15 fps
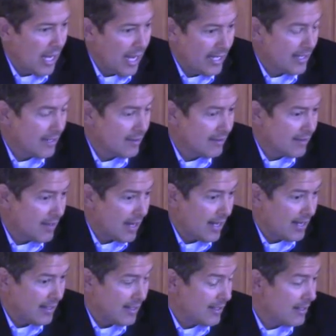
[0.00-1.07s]
I
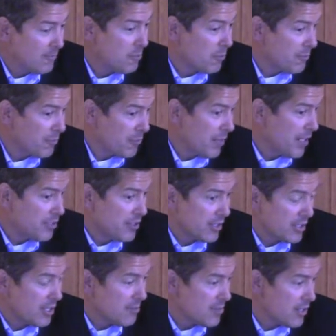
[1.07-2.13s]
get information
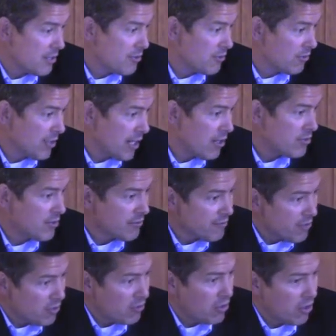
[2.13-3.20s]
that comes in through letters and
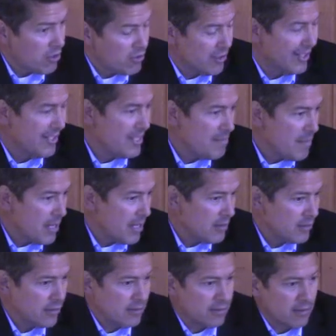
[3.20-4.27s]
phone calls and
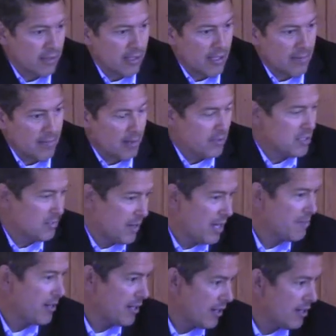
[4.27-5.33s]
emails. I
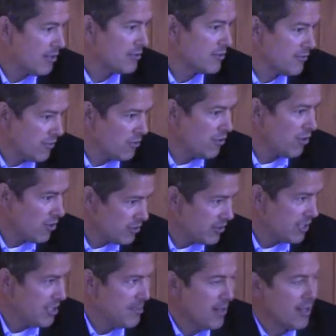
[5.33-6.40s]
respond by letters, phone calls,
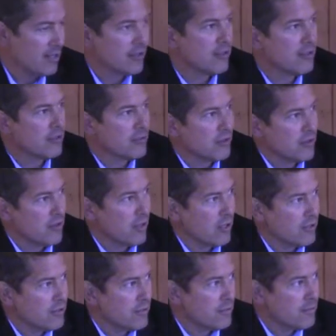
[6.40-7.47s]
and emails to
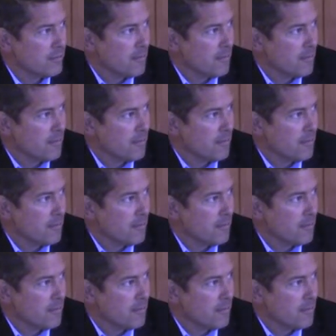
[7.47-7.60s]
those.